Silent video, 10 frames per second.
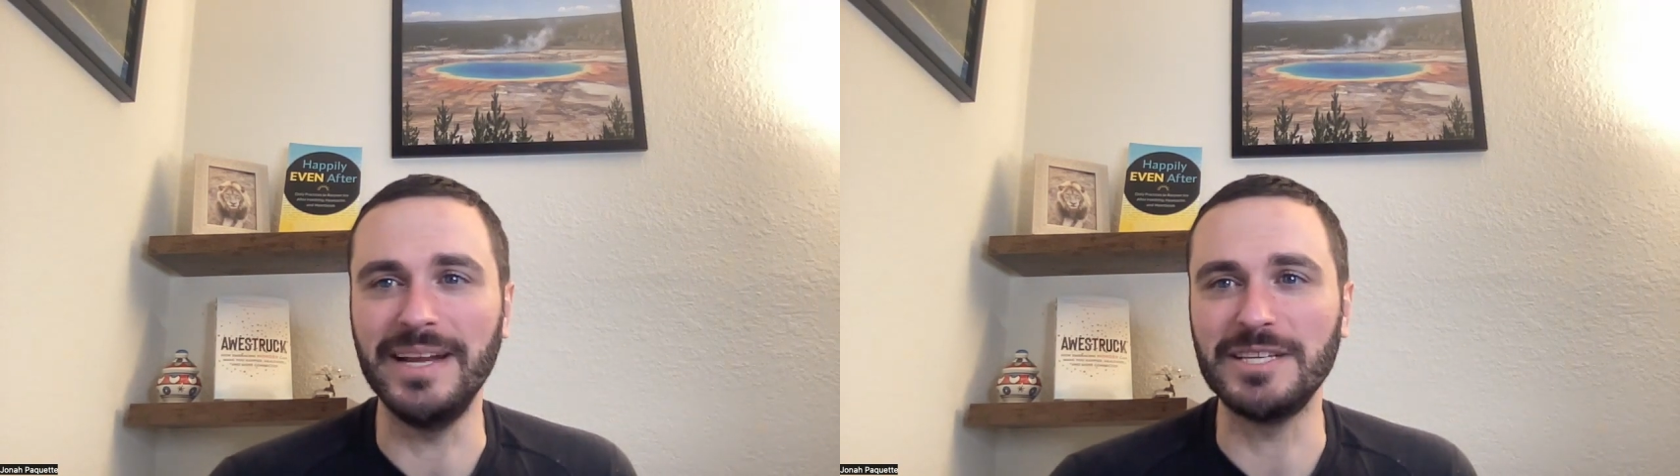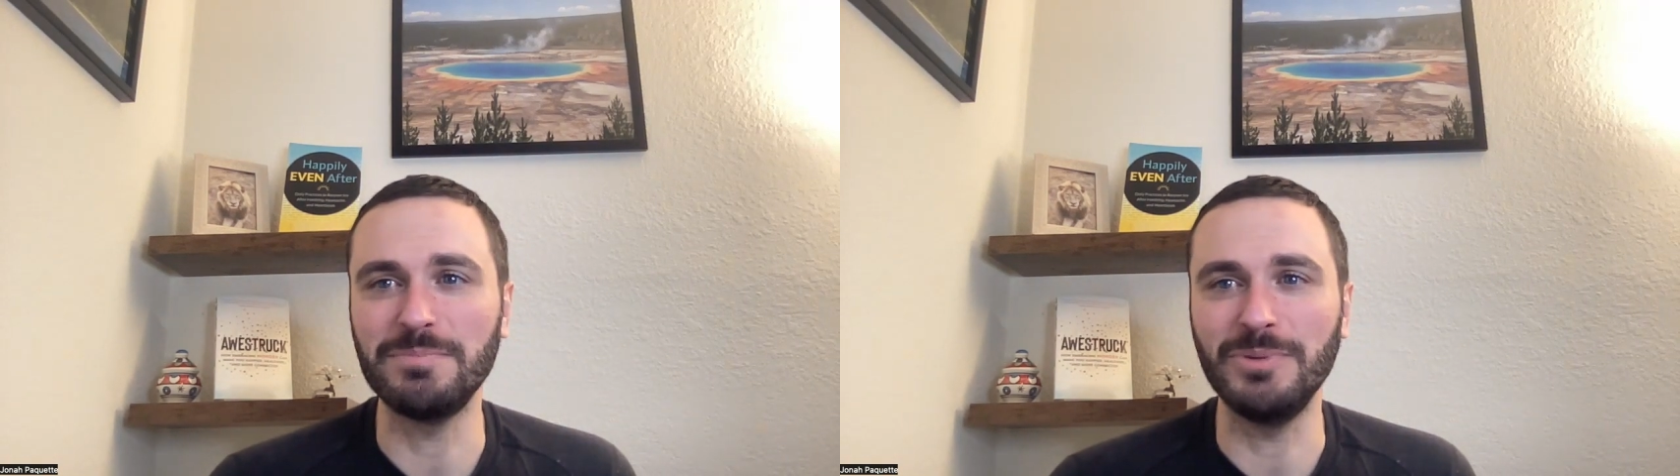
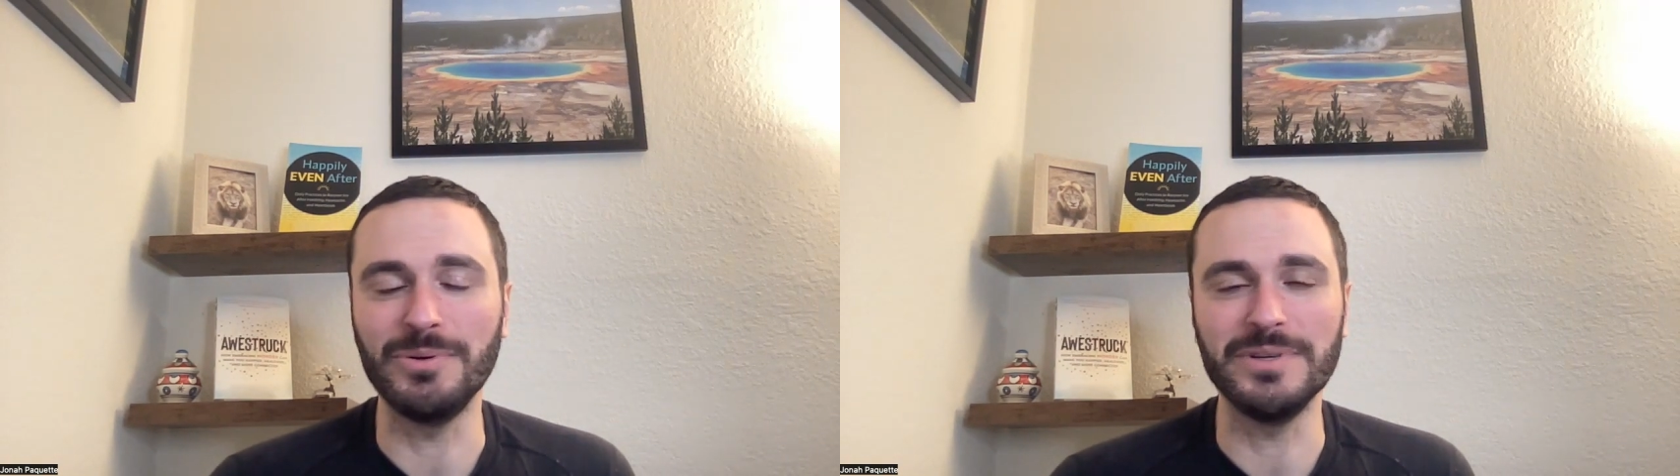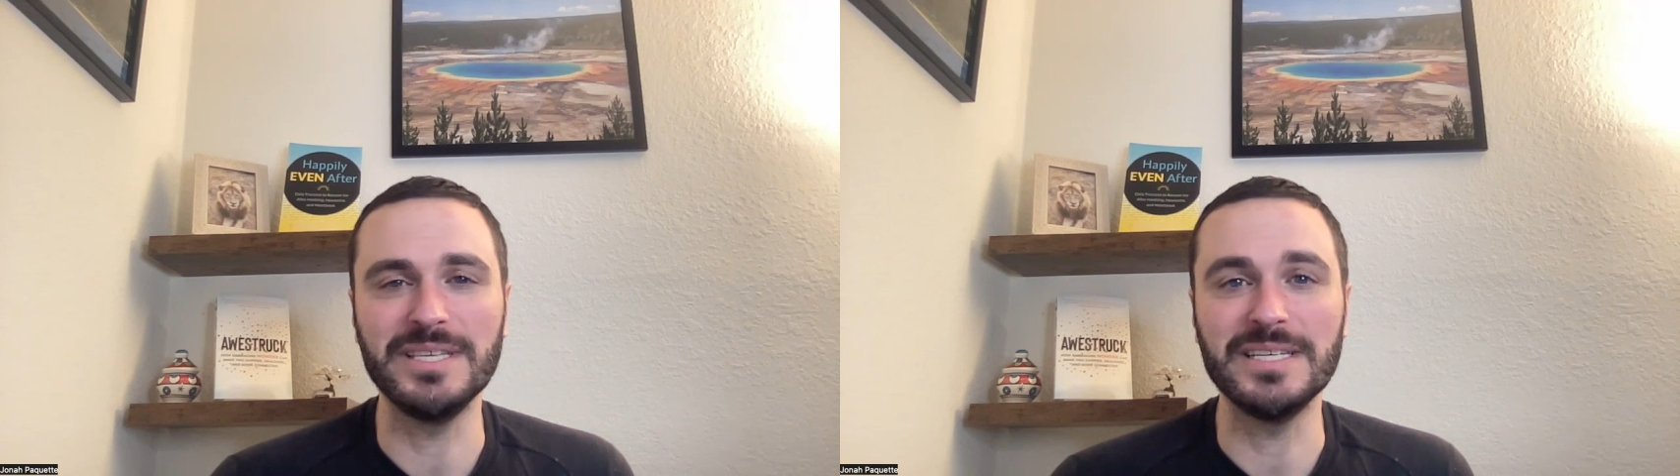and
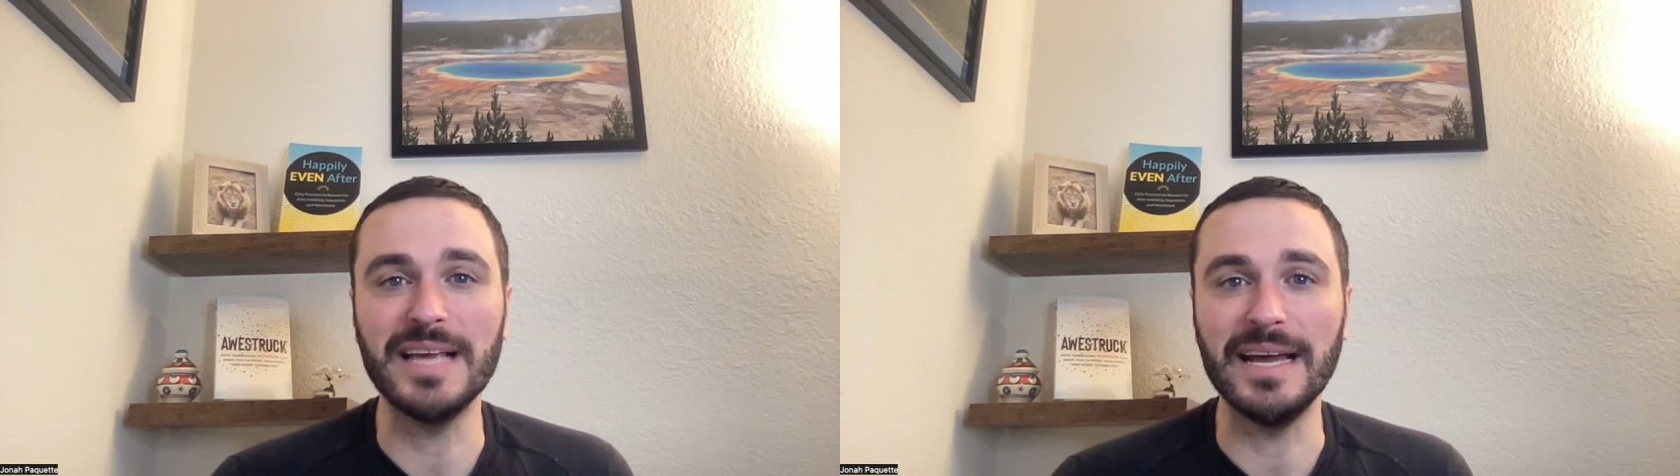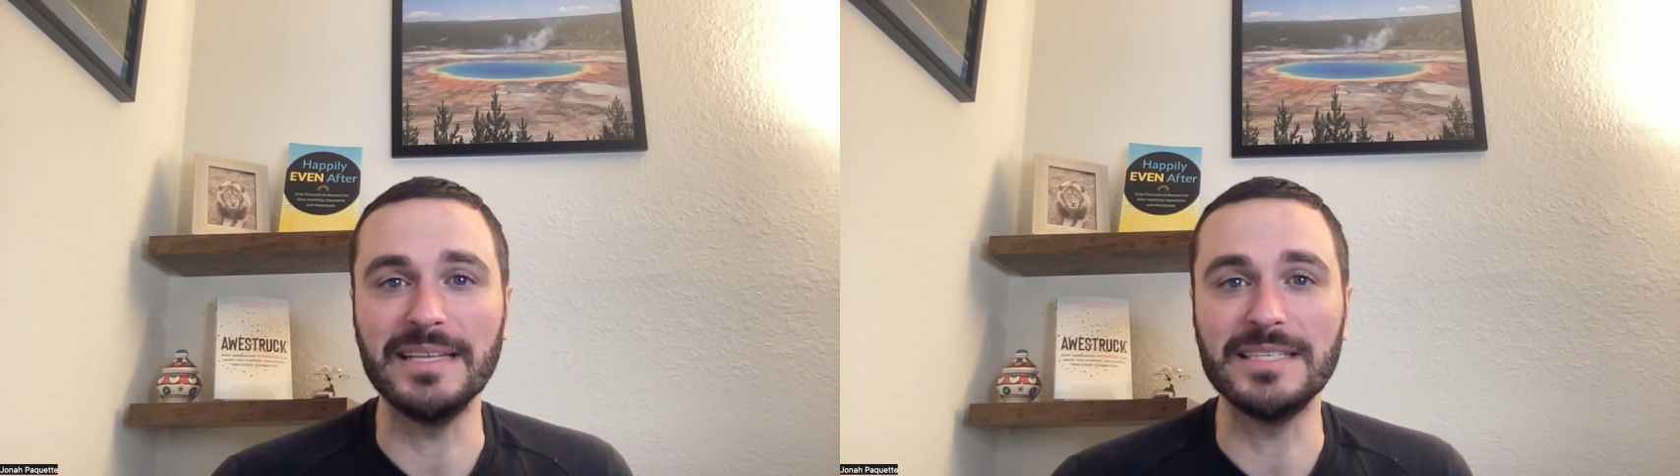explores the
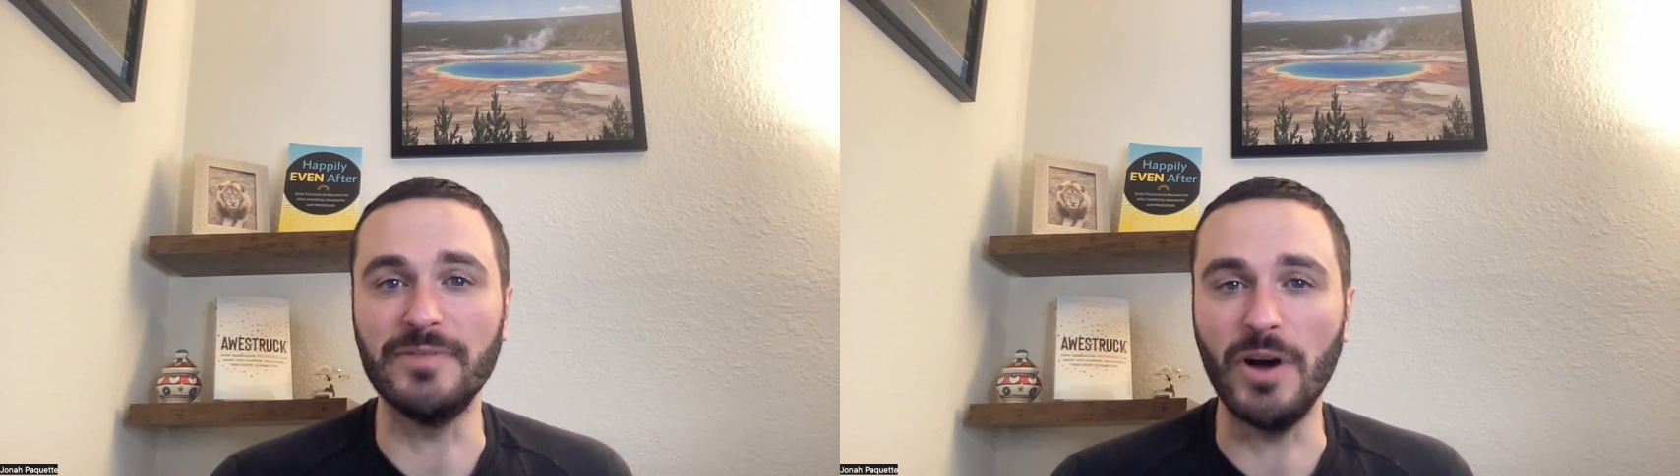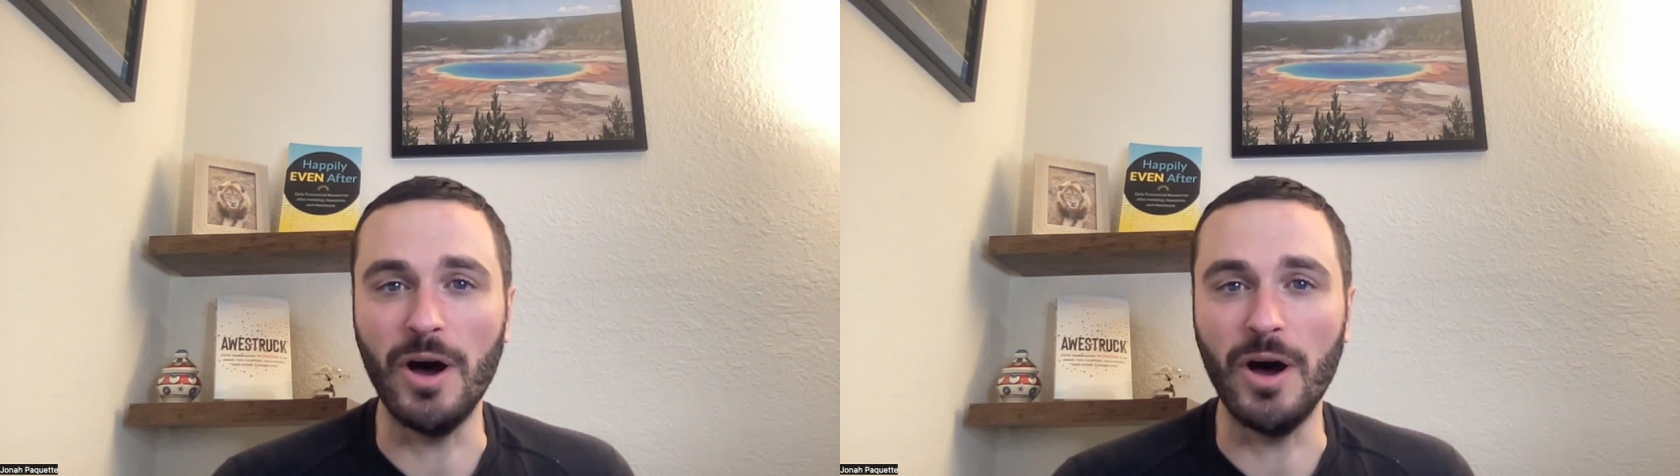science of